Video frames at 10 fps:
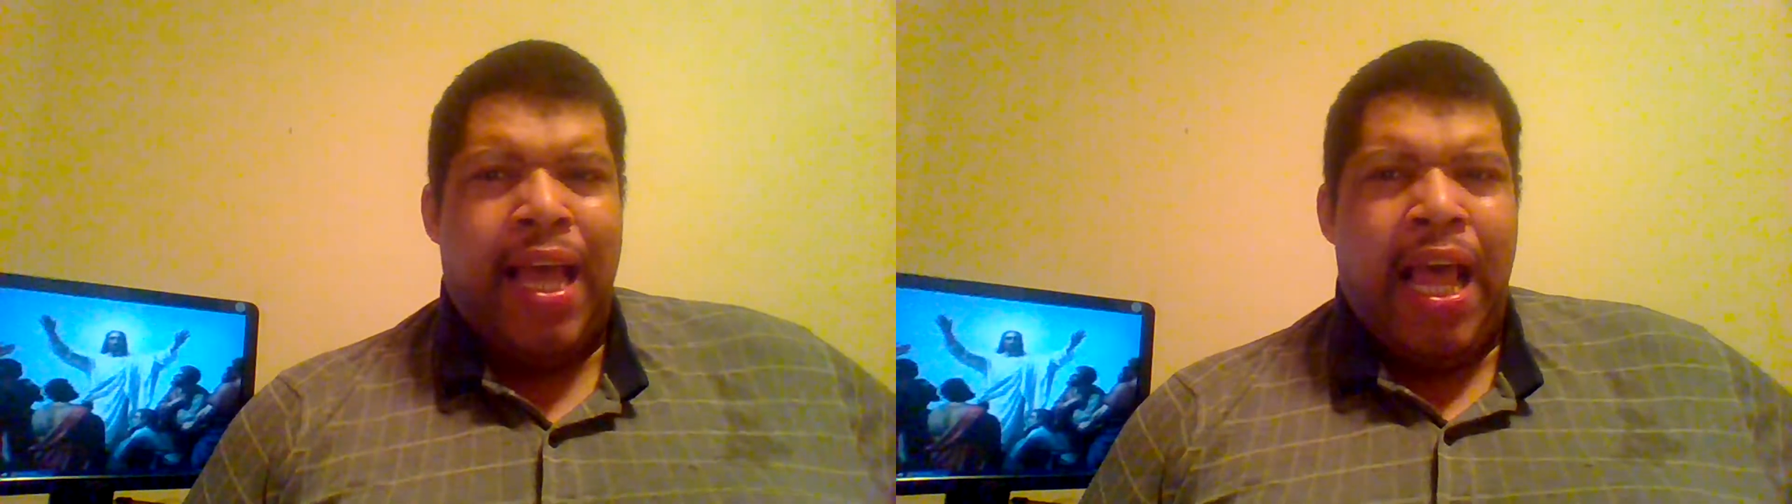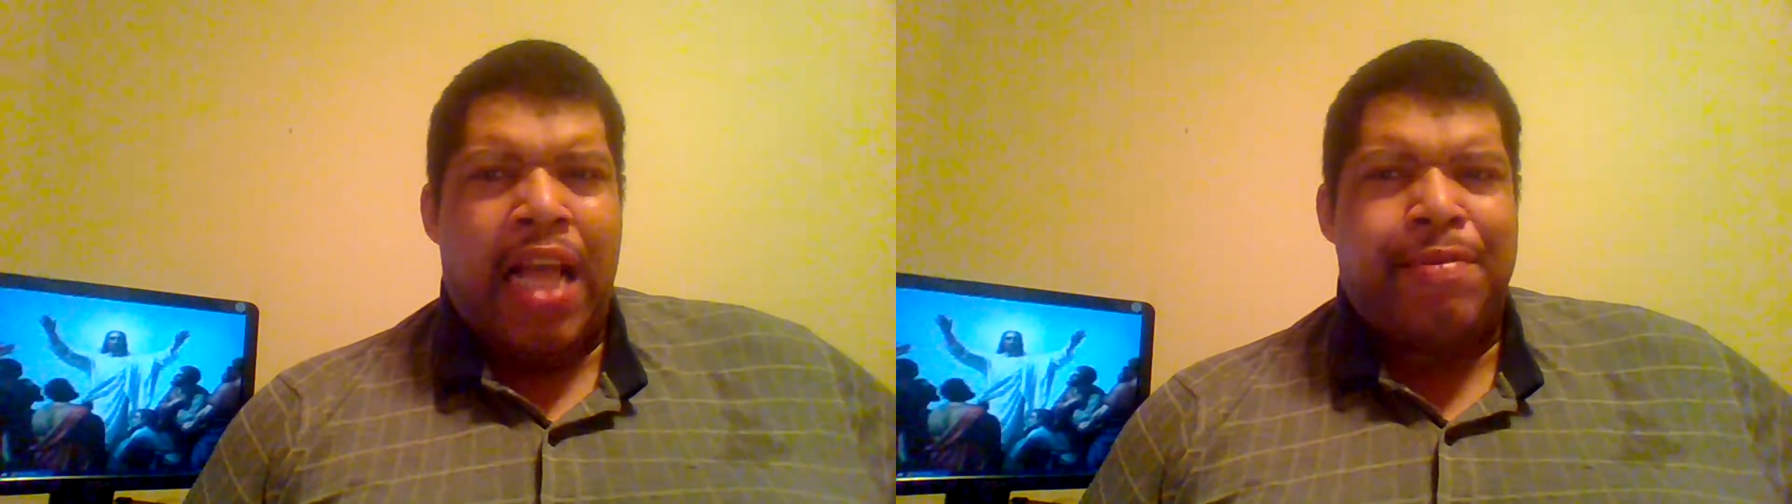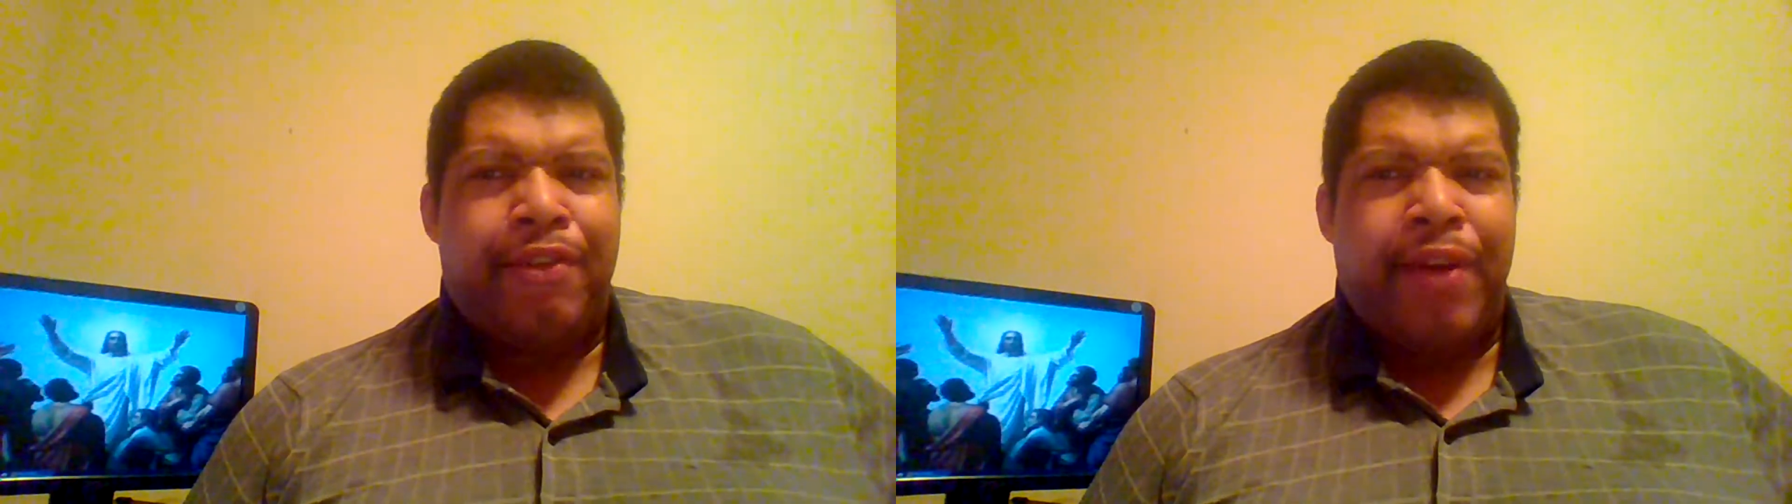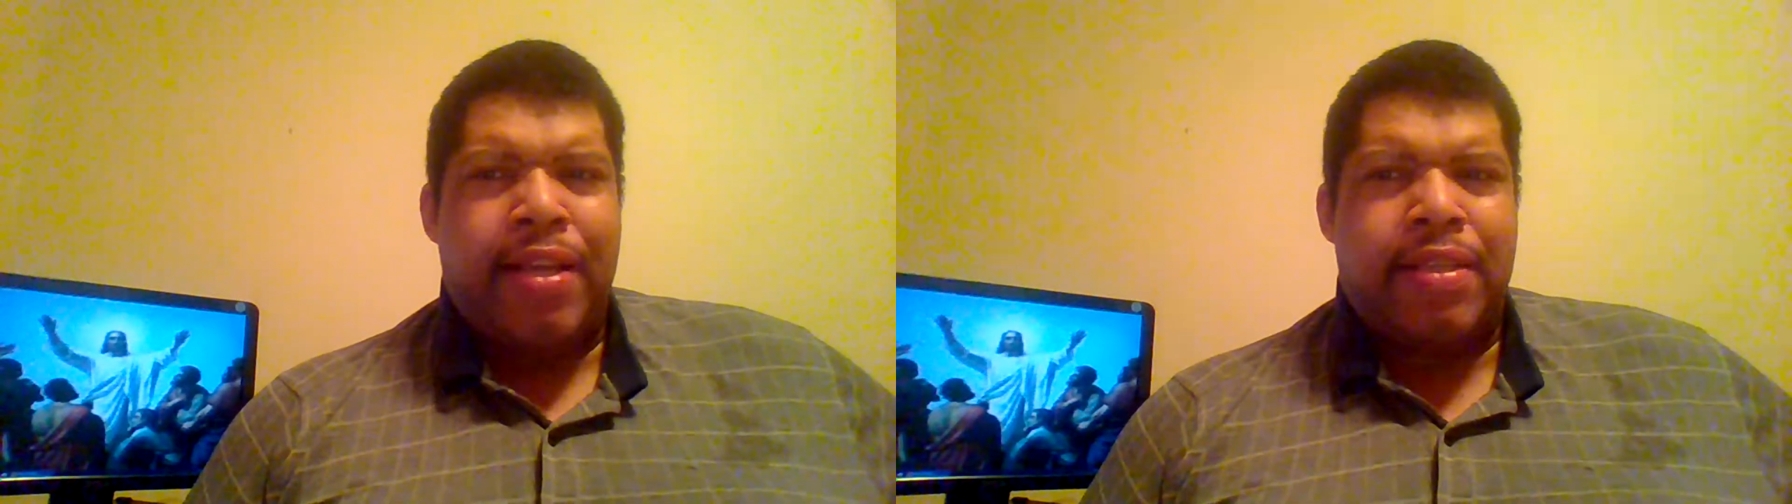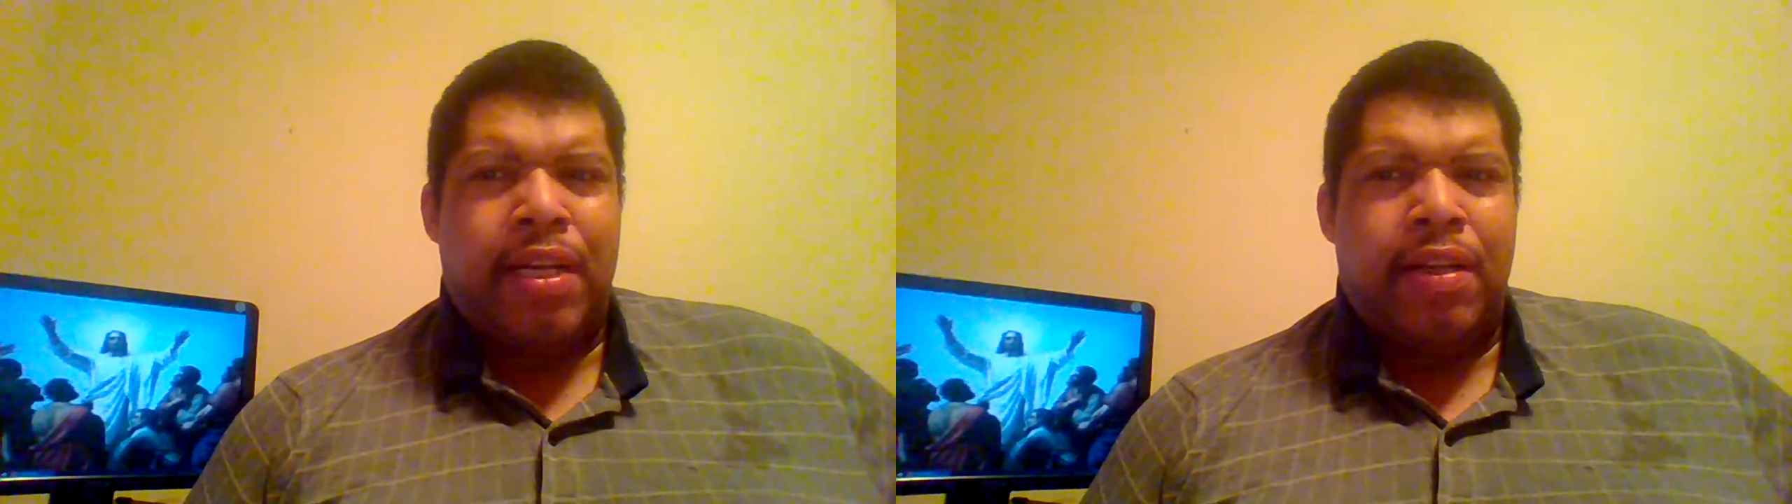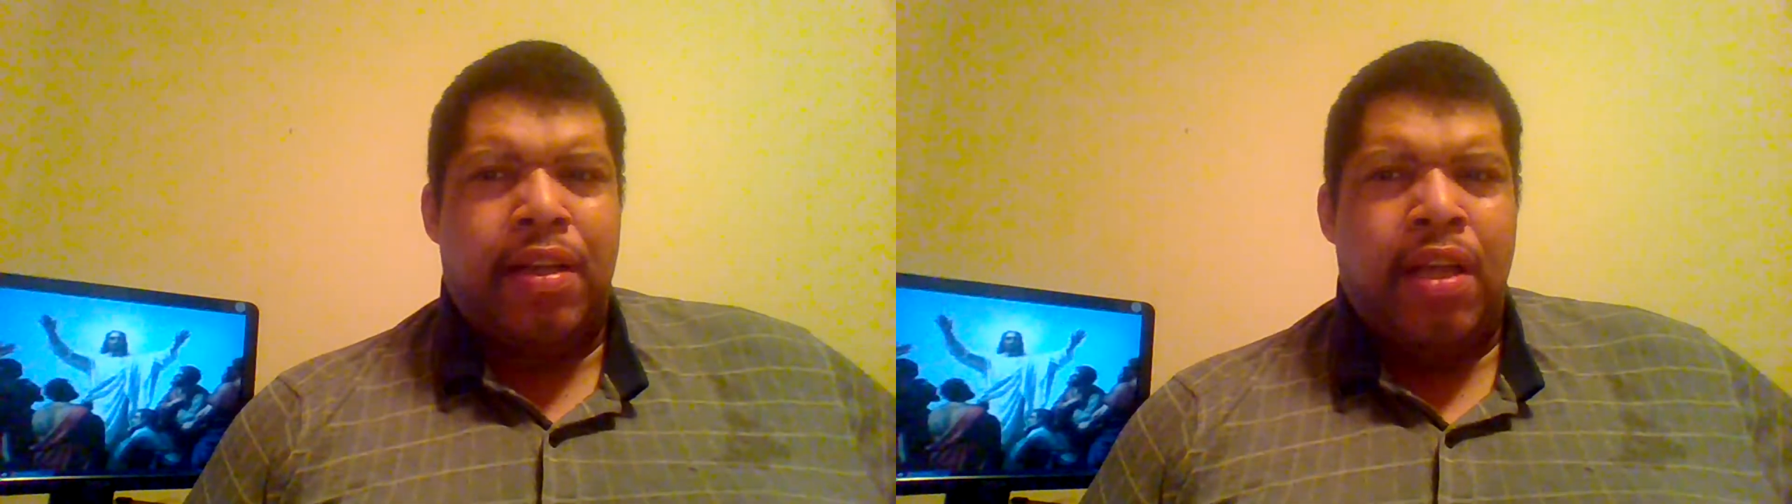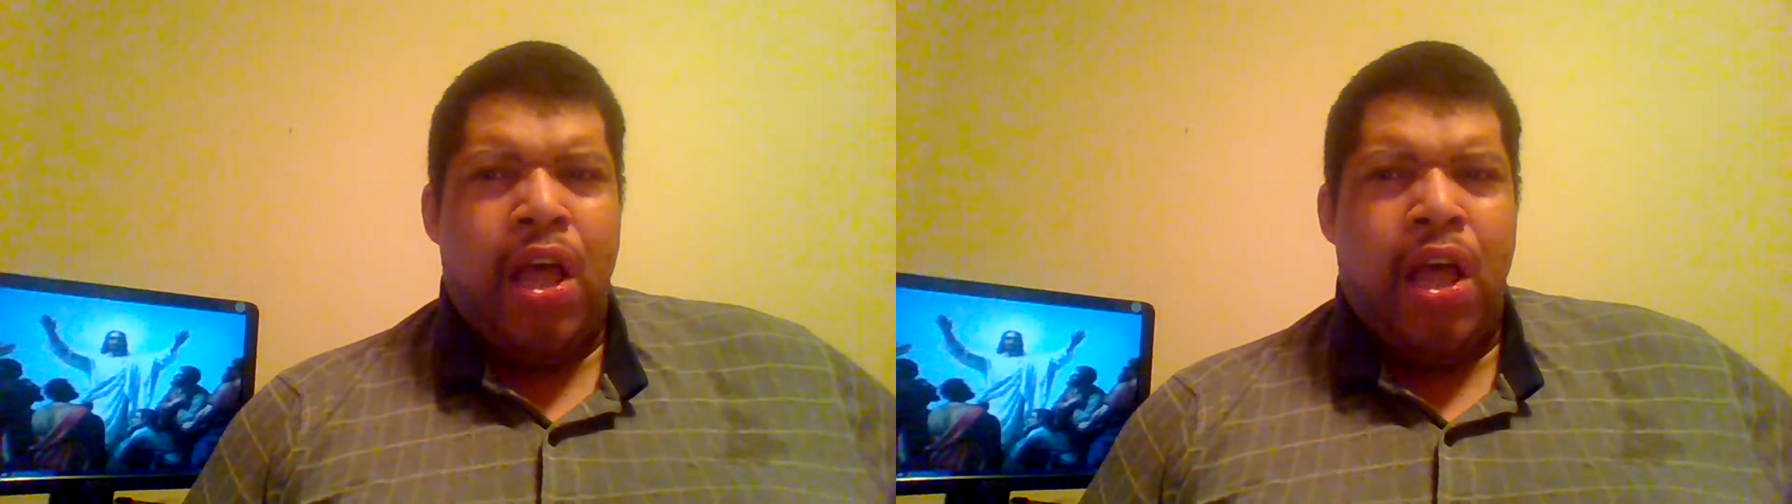has been risen.